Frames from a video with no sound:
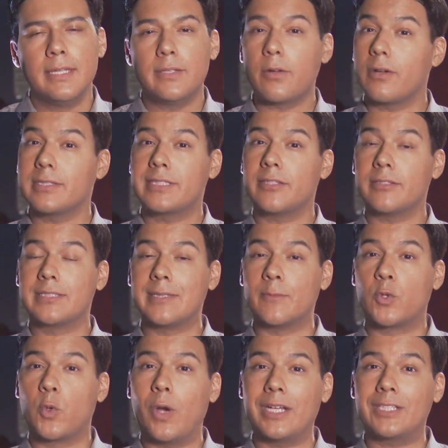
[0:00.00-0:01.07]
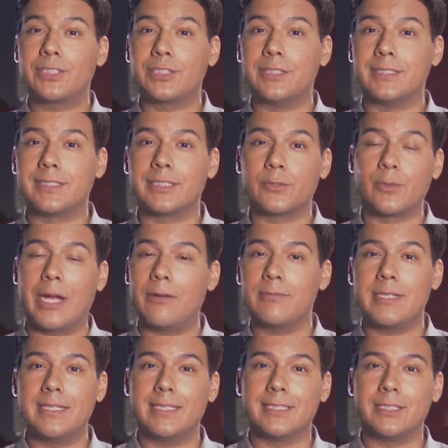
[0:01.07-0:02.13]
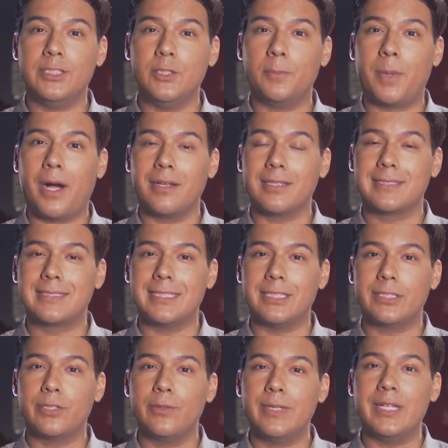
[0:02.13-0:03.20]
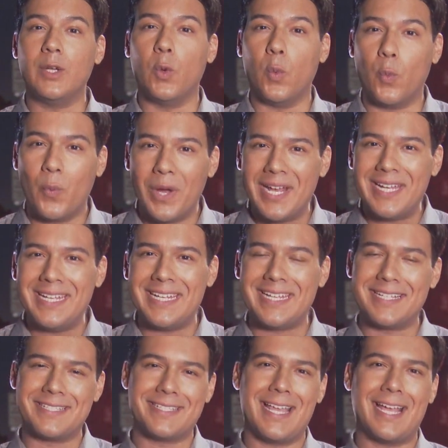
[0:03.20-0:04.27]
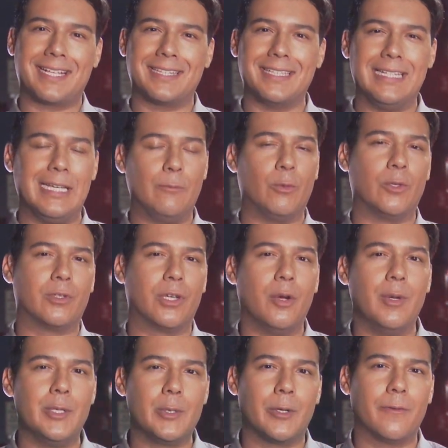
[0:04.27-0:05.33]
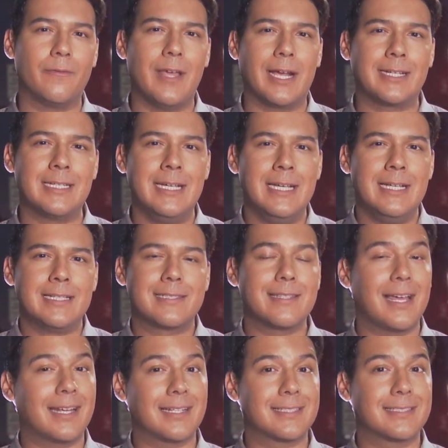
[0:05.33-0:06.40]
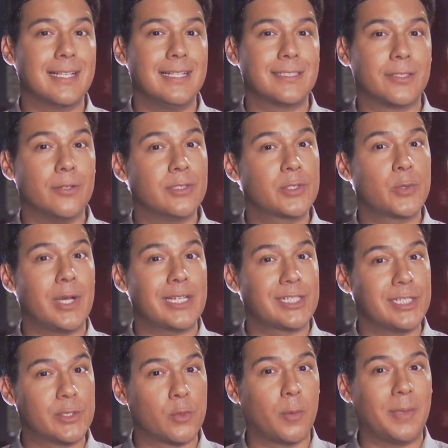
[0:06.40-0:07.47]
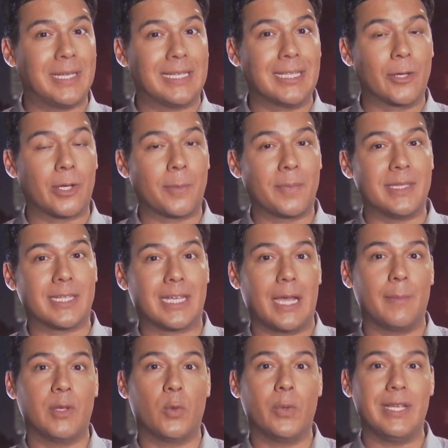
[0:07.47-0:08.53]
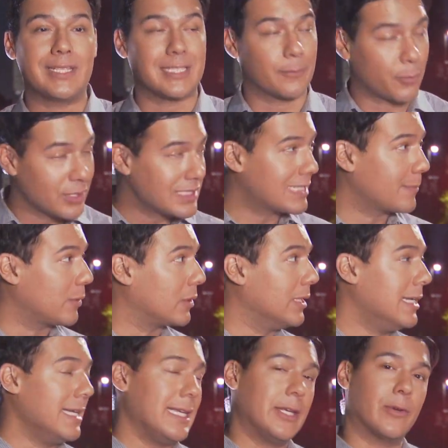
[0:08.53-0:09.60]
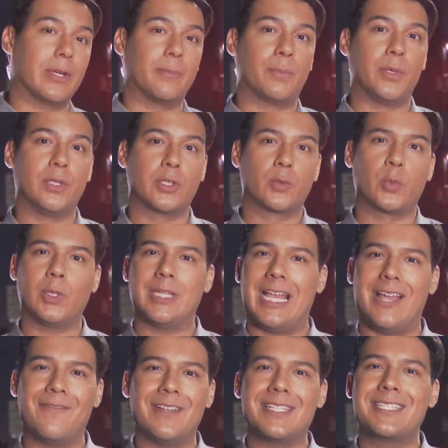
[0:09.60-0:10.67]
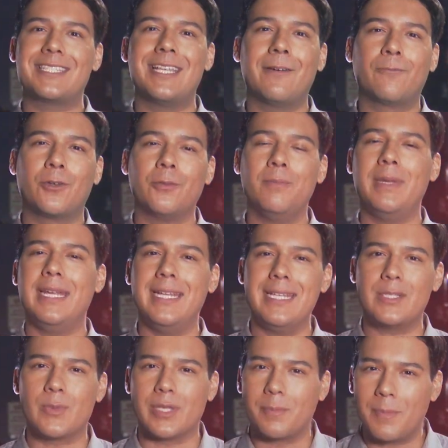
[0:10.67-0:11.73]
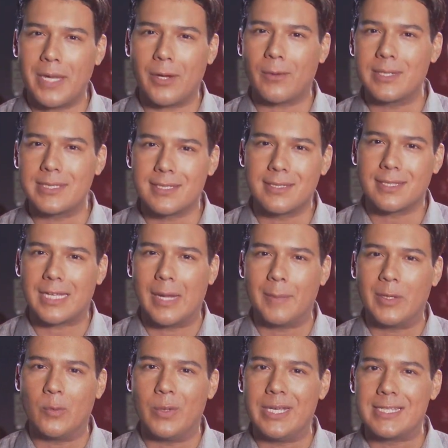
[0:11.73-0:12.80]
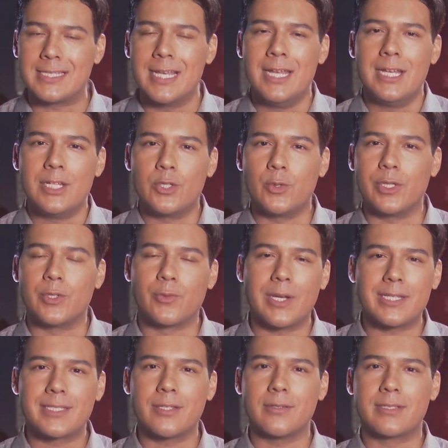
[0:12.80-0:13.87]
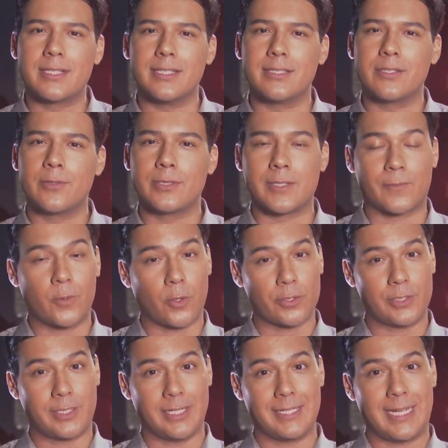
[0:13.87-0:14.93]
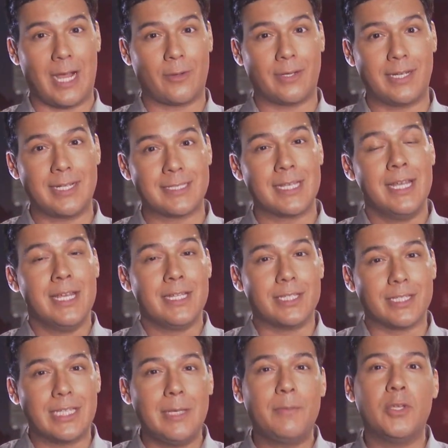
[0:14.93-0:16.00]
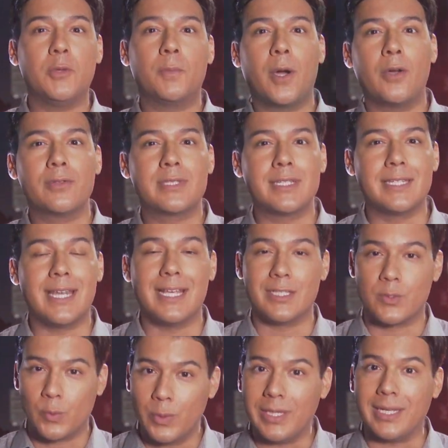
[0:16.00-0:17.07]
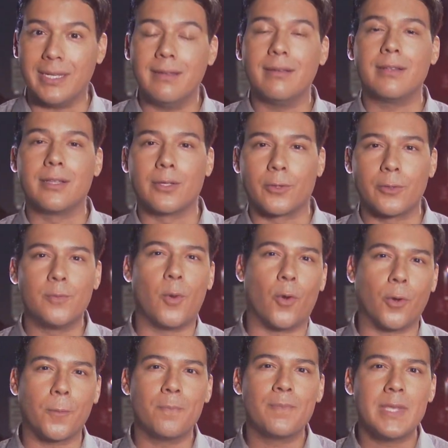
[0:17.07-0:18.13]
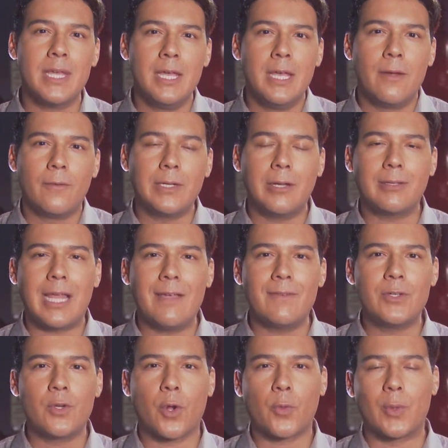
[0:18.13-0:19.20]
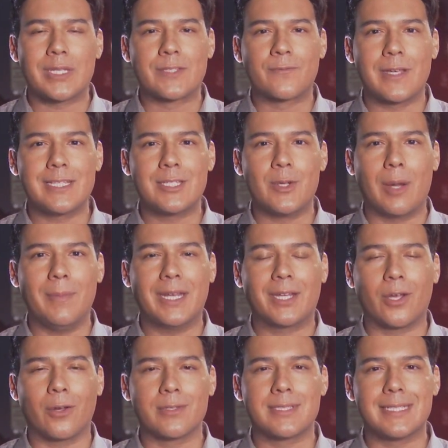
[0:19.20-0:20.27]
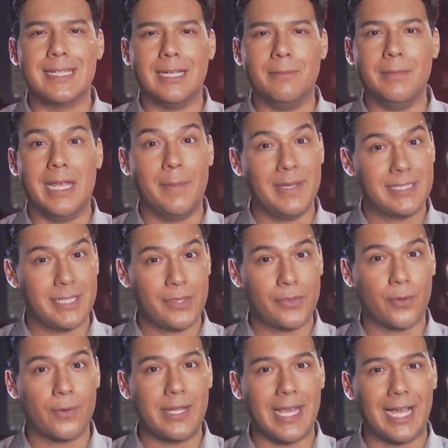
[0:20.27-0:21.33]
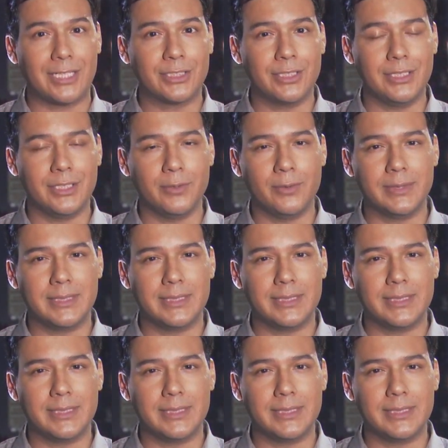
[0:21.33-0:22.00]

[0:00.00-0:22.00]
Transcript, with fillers: There are still some questions surrounding this new policy, including when exactly it will go into effect. Slatic says those questions will be cleared up in the coming weeks. The principal here at Bullard will have several meetings with parents in the coming weeks to address those concerns. Of course, you can count on us to keep you posted as we learn more. For now, live in Northwest Fresno, I'm Nick Garcia, ABC 30 Action News.